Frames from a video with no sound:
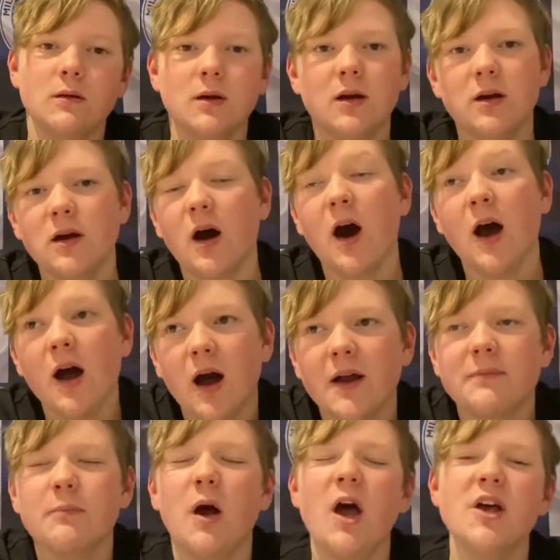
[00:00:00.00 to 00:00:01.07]
I
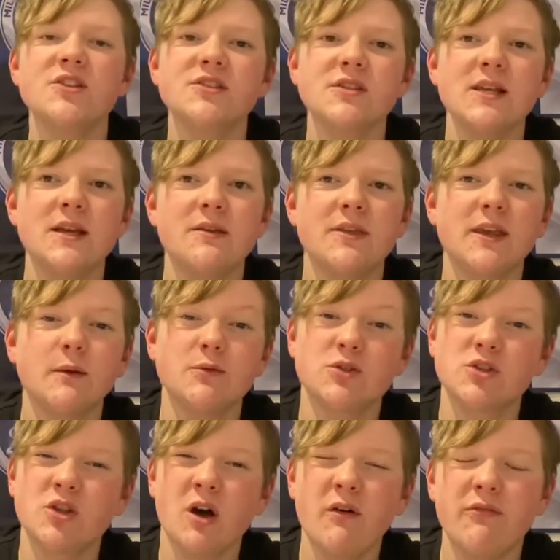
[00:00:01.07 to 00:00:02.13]
personally think it was
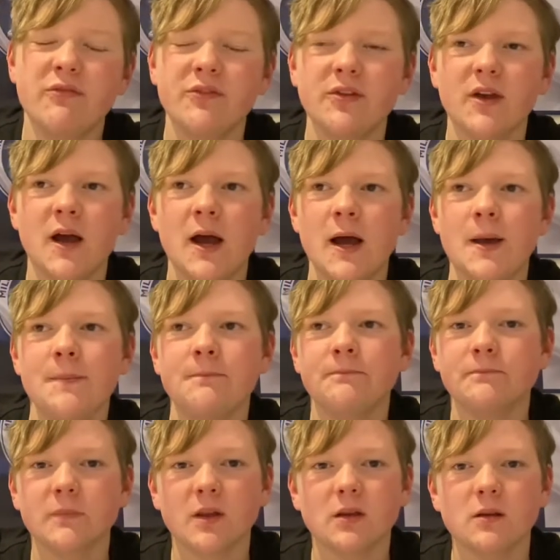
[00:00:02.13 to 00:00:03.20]
soft.
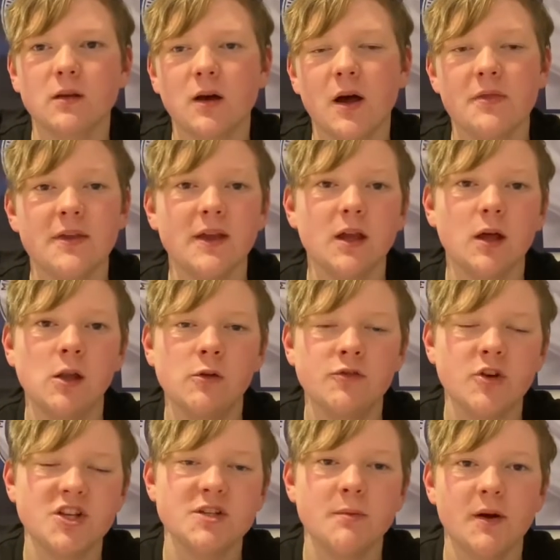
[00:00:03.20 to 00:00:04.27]
I think,
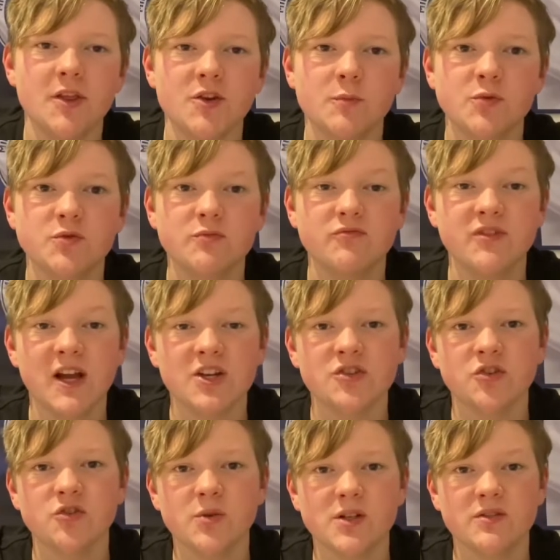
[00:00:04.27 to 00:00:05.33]
judging by the reaction on
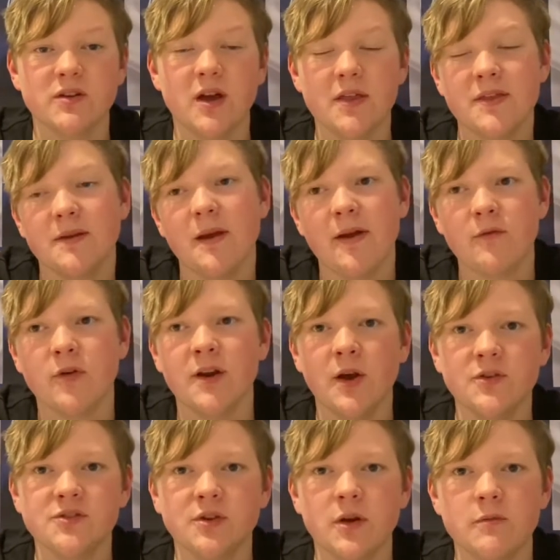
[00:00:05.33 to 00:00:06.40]
Twitter, I think everyone else
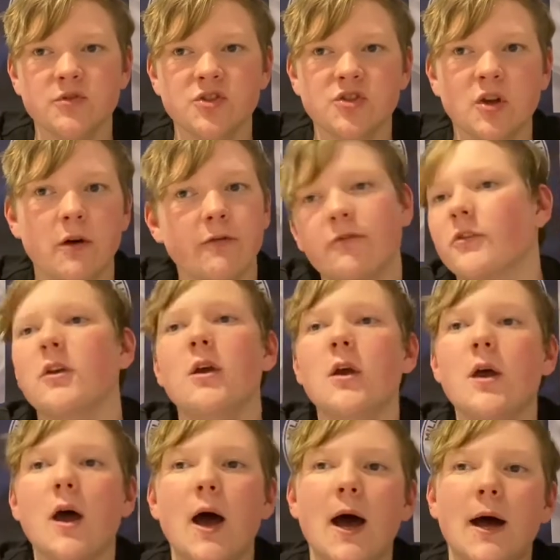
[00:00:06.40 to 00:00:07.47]
thought it was soft.
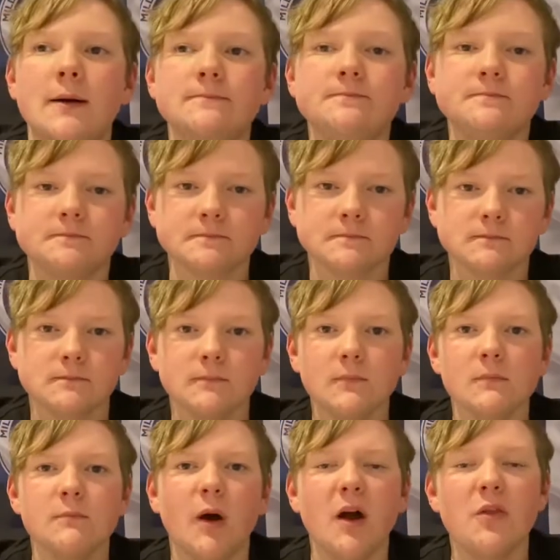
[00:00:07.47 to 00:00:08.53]

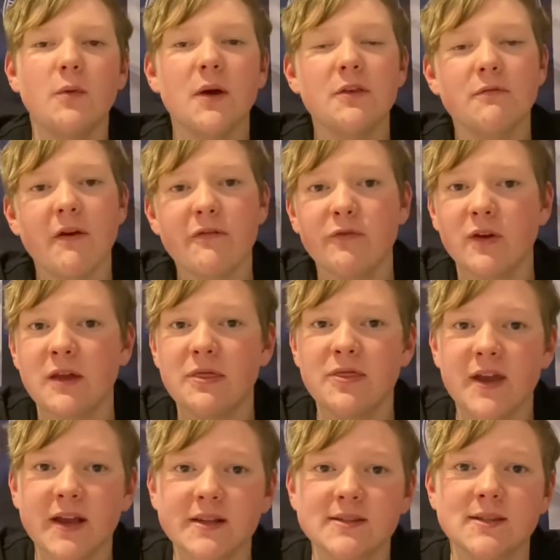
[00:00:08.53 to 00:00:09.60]
But either way, the referee
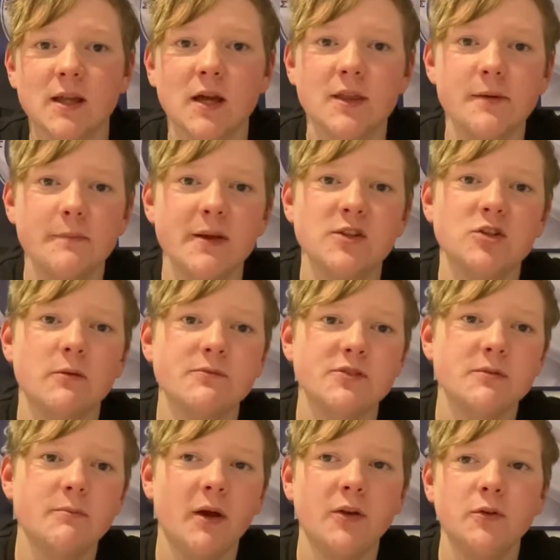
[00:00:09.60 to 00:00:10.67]
thinks that Ben Thompson
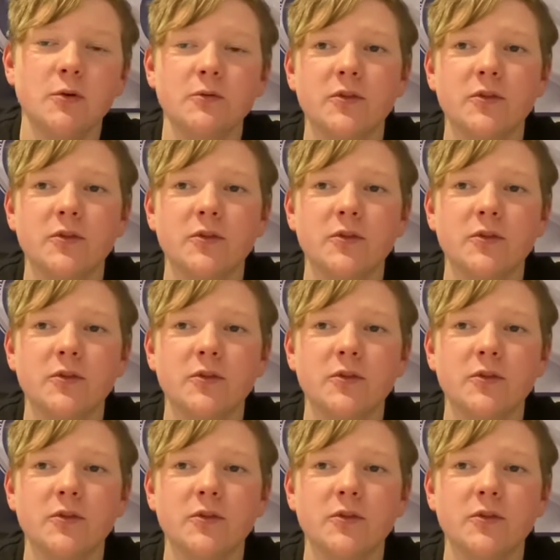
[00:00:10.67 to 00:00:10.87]
bundled